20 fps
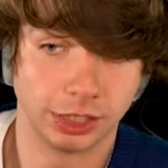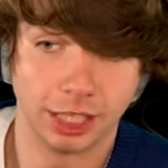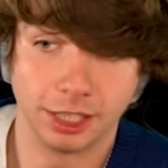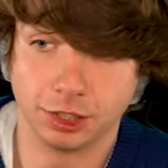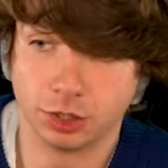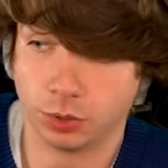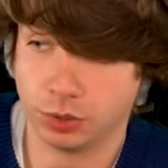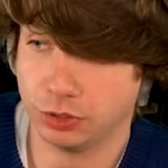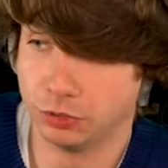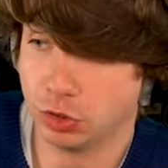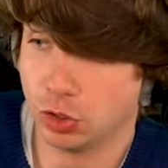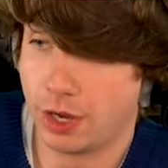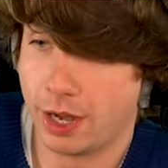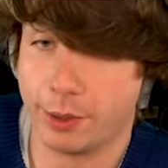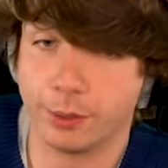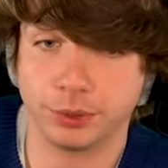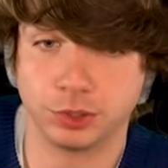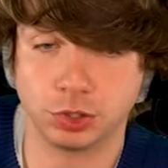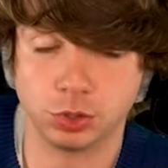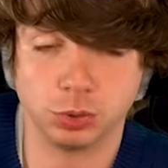Like, I don't even know
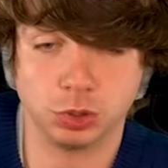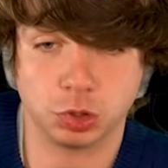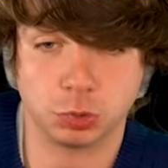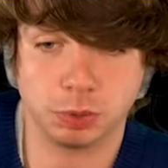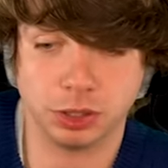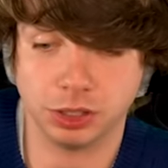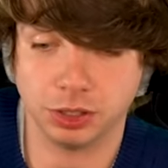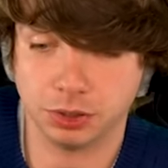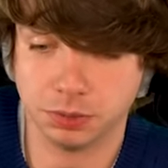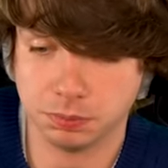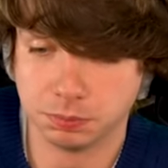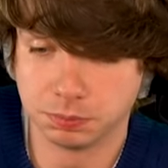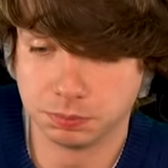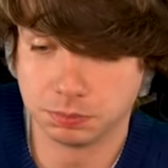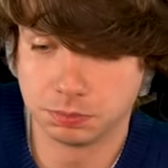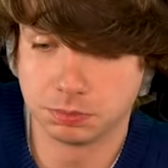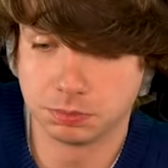how to explain it.